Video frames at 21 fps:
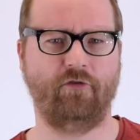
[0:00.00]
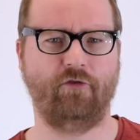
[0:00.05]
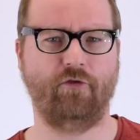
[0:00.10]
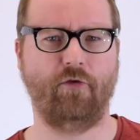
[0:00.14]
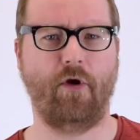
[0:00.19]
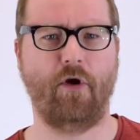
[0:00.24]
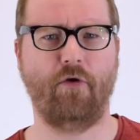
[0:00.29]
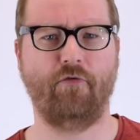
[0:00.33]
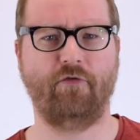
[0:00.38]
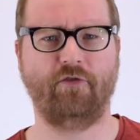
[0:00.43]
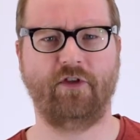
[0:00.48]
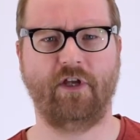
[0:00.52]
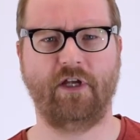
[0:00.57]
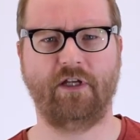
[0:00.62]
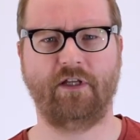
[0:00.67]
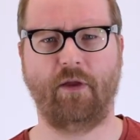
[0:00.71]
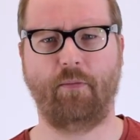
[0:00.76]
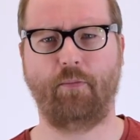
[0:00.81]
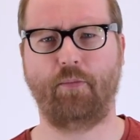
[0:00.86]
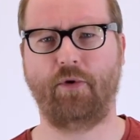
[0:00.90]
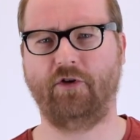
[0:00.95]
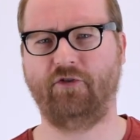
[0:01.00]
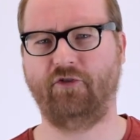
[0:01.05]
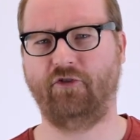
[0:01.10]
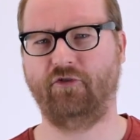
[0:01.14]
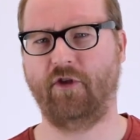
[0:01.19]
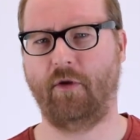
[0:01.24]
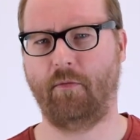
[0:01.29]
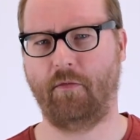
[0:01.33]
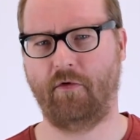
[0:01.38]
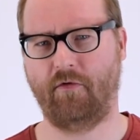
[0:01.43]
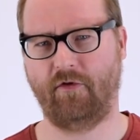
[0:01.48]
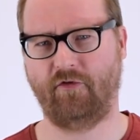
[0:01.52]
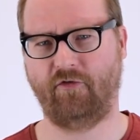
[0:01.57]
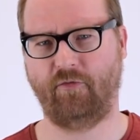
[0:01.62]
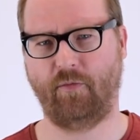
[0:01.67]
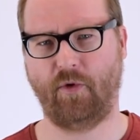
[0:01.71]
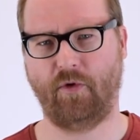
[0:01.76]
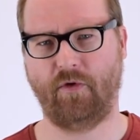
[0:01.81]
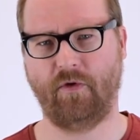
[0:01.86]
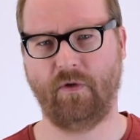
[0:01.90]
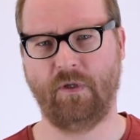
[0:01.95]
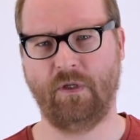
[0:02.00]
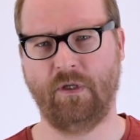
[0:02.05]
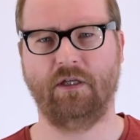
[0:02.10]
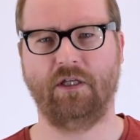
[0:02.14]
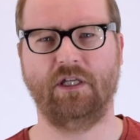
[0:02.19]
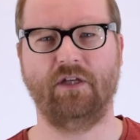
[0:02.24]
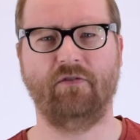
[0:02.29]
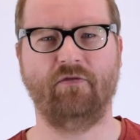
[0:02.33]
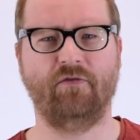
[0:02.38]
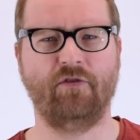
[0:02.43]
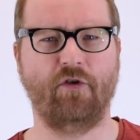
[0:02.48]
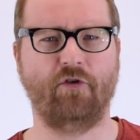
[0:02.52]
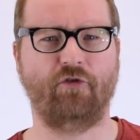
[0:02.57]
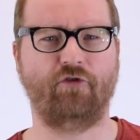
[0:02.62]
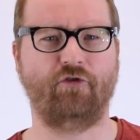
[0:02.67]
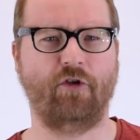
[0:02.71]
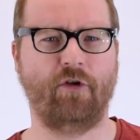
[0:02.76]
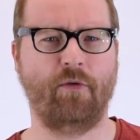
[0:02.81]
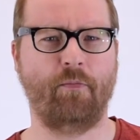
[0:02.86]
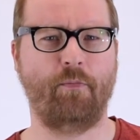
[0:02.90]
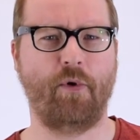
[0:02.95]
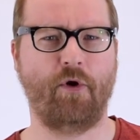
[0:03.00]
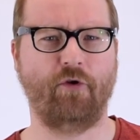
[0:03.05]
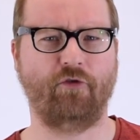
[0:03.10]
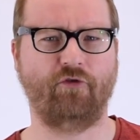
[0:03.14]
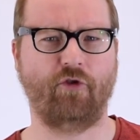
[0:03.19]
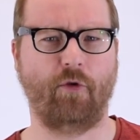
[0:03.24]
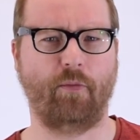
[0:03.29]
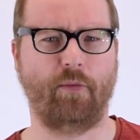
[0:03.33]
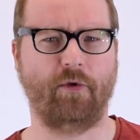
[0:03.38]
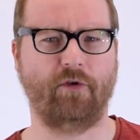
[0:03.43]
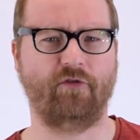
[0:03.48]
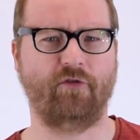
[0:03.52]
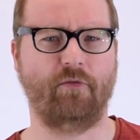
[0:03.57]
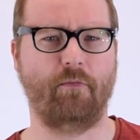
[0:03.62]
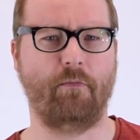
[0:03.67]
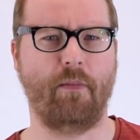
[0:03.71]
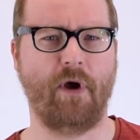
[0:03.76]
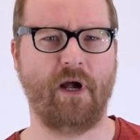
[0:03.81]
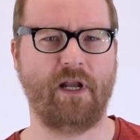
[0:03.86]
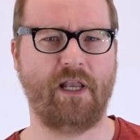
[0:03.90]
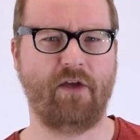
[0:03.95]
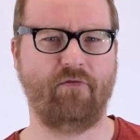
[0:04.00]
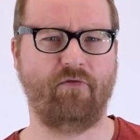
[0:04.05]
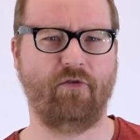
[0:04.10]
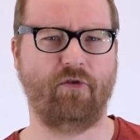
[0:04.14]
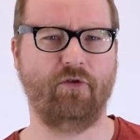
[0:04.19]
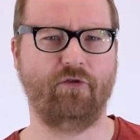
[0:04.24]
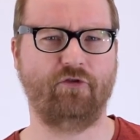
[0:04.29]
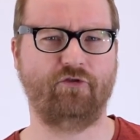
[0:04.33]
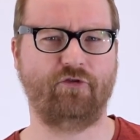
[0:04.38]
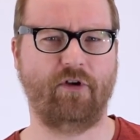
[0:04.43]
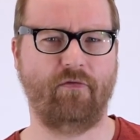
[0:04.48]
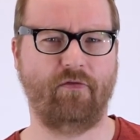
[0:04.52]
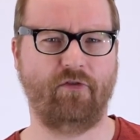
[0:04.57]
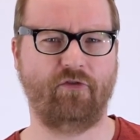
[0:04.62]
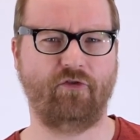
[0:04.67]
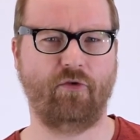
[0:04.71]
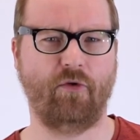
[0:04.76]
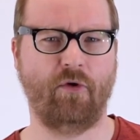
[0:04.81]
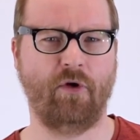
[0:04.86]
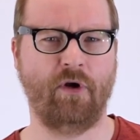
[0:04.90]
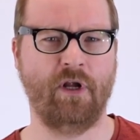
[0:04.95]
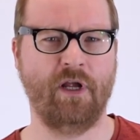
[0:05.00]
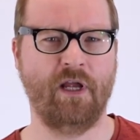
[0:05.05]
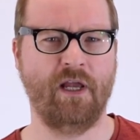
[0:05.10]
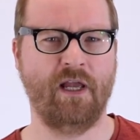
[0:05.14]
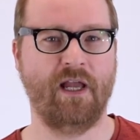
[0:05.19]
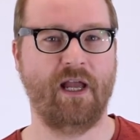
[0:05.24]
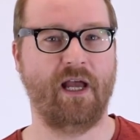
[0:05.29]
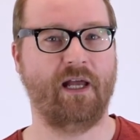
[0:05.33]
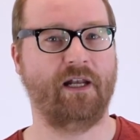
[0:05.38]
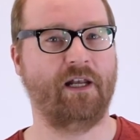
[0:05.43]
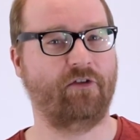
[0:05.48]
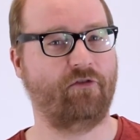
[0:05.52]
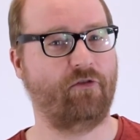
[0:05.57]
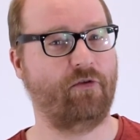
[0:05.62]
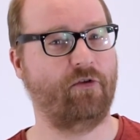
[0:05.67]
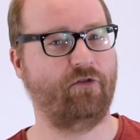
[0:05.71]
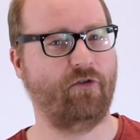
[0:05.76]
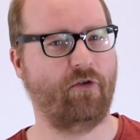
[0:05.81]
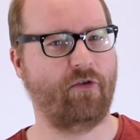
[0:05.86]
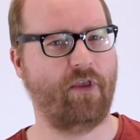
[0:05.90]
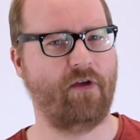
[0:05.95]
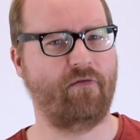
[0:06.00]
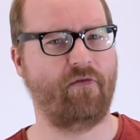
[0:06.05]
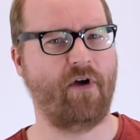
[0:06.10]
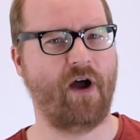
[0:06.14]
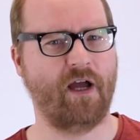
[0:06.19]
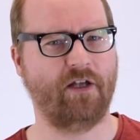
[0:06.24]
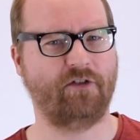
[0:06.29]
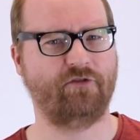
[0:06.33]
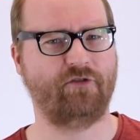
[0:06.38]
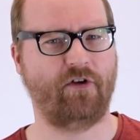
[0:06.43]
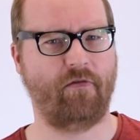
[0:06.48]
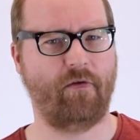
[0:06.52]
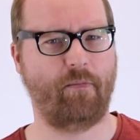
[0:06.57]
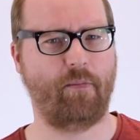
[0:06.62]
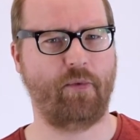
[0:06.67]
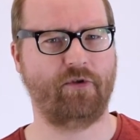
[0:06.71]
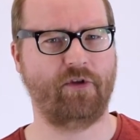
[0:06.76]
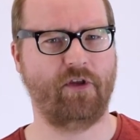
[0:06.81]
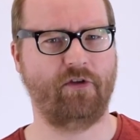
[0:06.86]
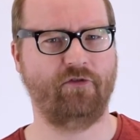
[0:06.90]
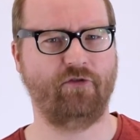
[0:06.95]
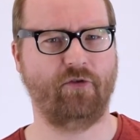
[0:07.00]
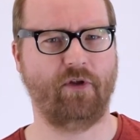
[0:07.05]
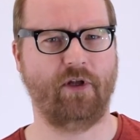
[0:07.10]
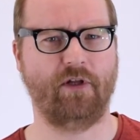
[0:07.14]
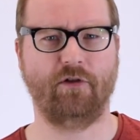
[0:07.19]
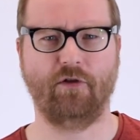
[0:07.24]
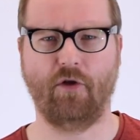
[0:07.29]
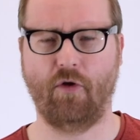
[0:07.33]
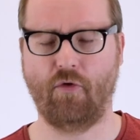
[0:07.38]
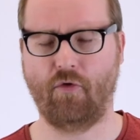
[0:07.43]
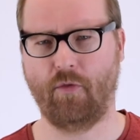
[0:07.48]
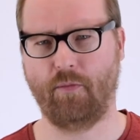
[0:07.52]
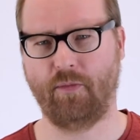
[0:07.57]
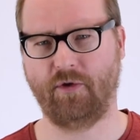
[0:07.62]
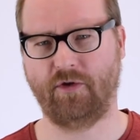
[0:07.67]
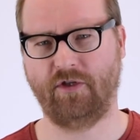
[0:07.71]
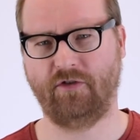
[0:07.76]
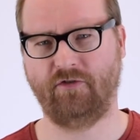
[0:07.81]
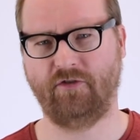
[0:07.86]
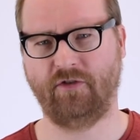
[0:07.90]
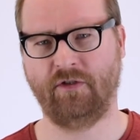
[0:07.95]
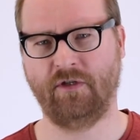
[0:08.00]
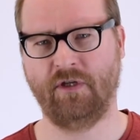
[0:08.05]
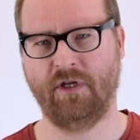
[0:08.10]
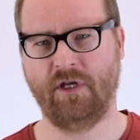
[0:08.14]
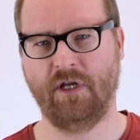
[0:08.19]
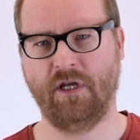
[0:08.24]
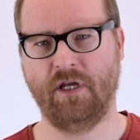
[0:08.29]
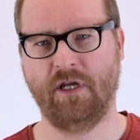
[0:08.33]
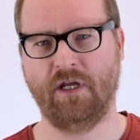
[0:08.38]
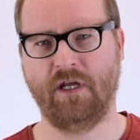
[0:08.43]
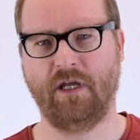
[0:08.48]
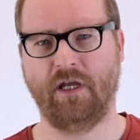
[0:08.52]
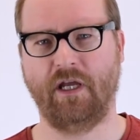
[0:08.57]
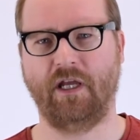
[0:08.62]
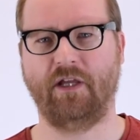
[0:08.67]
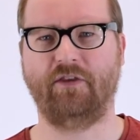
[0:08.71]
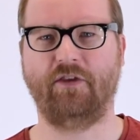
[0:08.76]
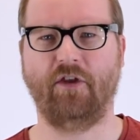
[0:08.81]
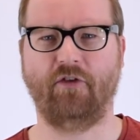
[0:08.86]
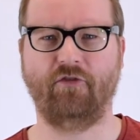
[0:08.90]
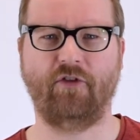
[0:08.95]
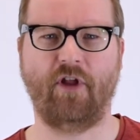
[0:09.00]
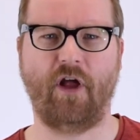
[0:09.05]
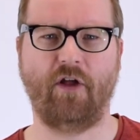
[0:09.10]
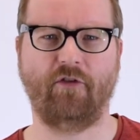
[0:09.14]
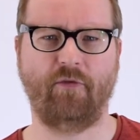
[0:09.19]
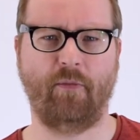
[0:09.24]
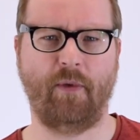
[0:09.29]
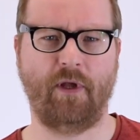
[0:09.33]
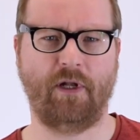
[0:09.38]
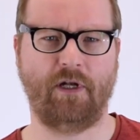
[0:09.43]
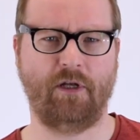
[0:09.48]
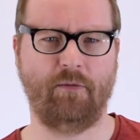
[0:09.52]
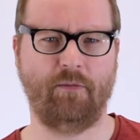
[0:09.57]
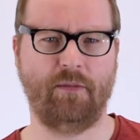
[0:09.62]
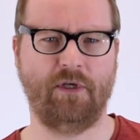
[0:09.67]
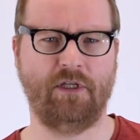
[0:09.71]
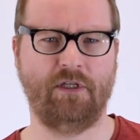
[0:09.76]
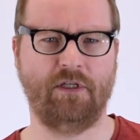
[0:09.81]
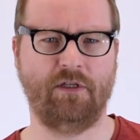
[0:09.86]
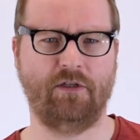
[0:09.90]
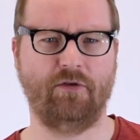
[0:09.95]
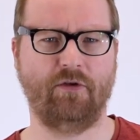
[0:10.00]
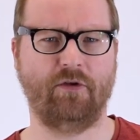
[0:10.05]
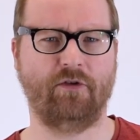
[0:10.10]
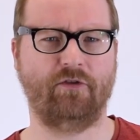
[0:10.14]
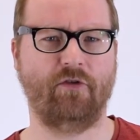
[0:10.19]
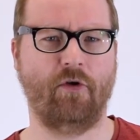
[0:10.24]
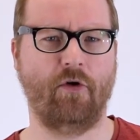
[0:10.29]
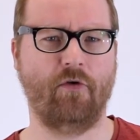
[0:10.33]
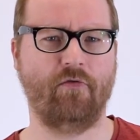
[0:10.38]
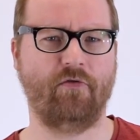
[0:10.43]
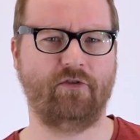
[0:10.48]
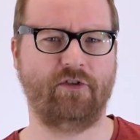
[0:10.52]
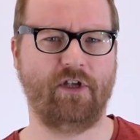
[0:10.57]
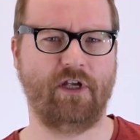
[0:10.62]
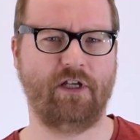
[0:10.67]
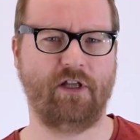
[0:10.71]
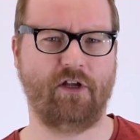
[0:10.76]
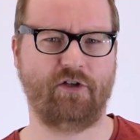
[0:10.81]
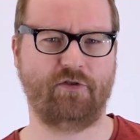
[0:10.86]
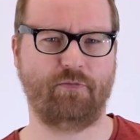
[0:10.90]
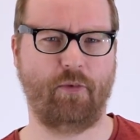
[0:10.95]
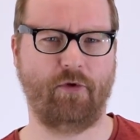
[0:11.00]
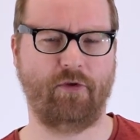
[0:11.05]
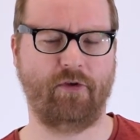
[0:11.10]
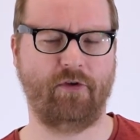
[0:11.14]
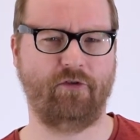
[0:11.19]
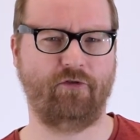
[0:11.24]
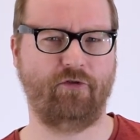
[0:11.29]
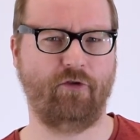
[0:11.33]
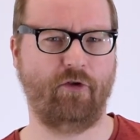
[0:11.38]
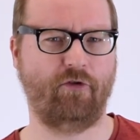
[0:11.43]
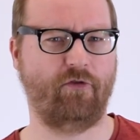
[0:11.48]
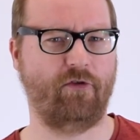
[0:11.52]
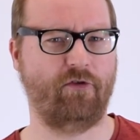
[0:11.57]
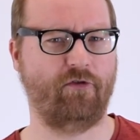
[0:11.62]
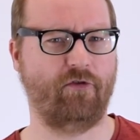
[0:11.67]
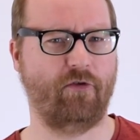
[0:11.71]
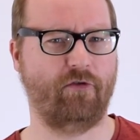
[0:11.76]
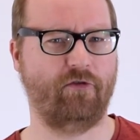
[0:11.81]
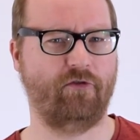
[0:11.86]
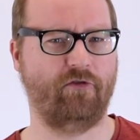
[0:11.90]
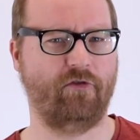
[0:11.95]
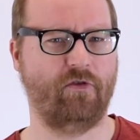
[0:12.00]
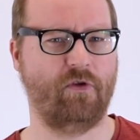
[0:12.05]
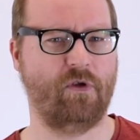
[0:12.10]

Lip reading: to overtake that precious number 1 spot. Even though certain post topics might have a good traffic score and as a result have high traffic potential and low competition, it doesn't automatically mean you can overtake their spot in the search results.